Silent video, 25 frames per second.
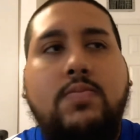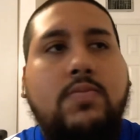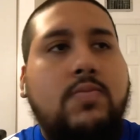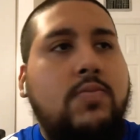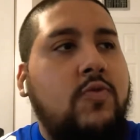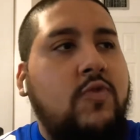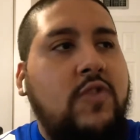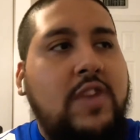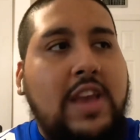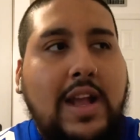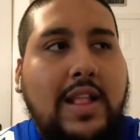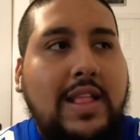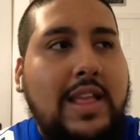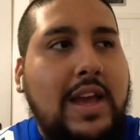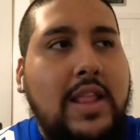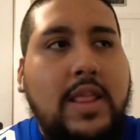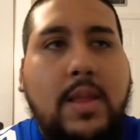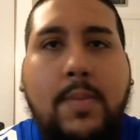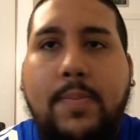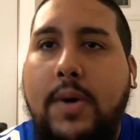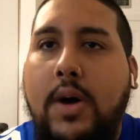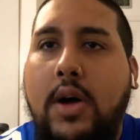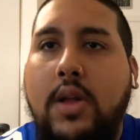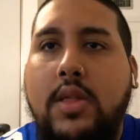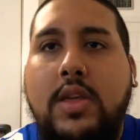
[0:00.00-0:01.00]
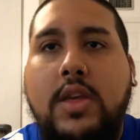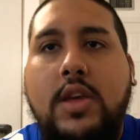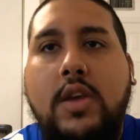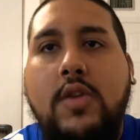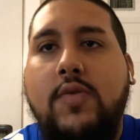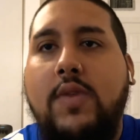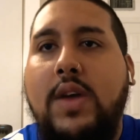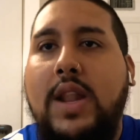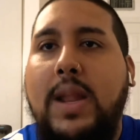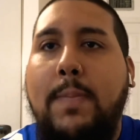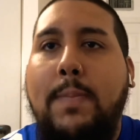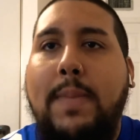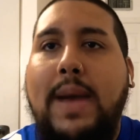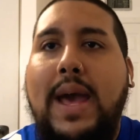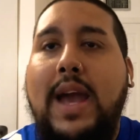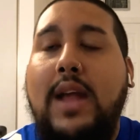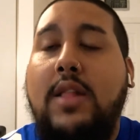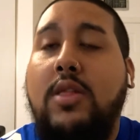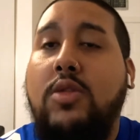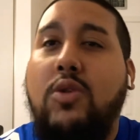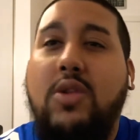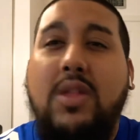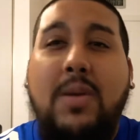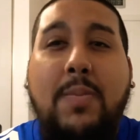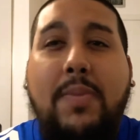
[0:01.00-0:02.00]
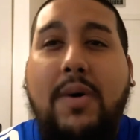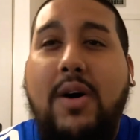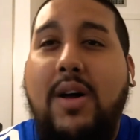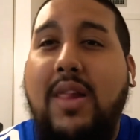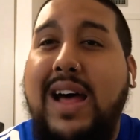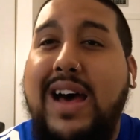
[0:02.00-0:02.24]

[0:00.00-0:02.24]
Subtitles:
check down the ball to your running back, throw the ball